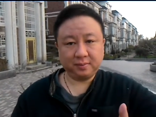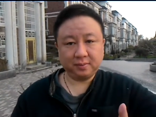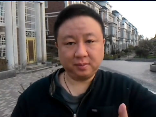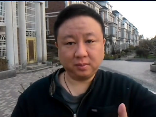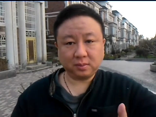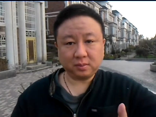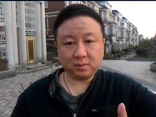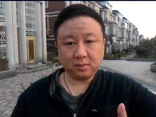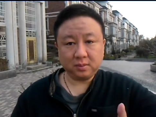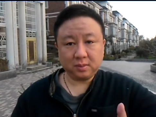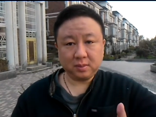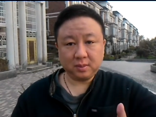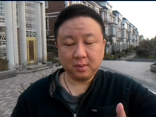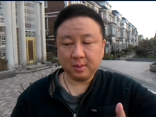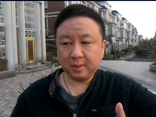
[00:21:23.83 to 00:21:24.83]

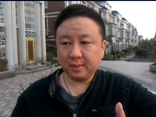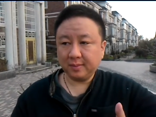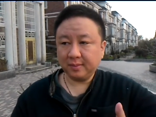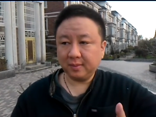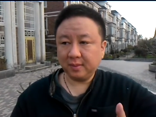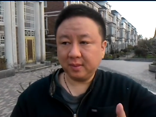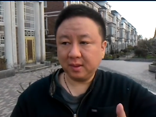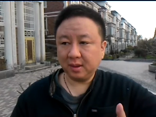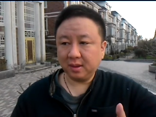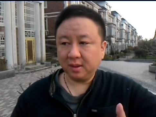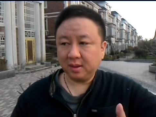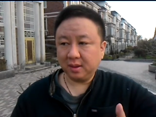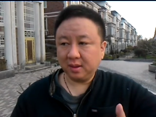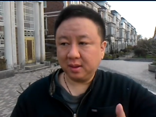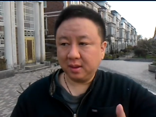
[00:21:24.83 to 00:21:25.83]

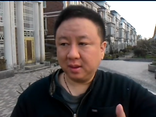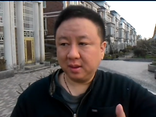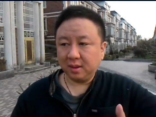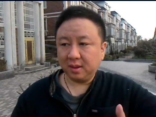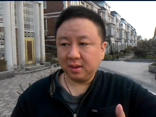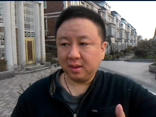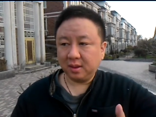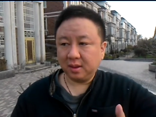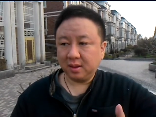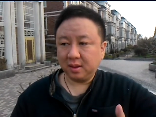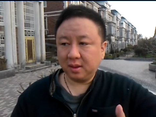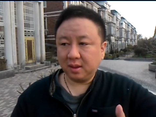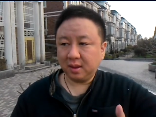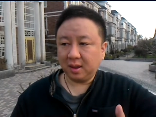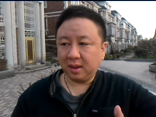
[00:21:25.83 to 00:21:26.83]

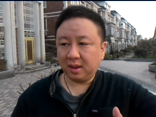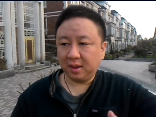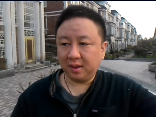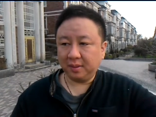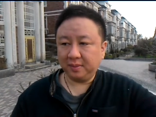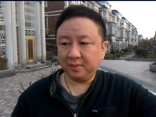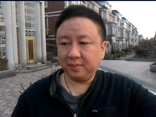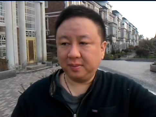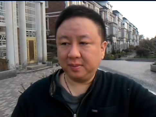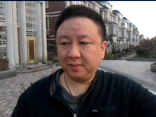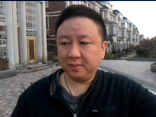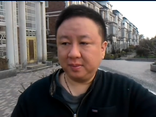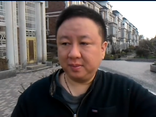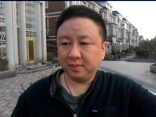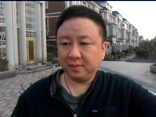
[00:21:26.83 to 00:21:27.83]

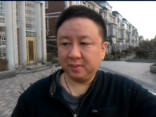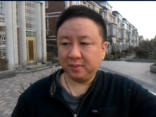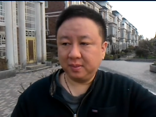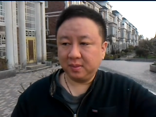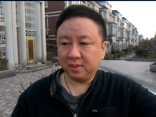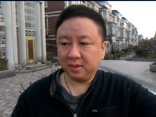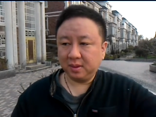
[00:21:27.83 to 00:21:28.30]
(no one is talking)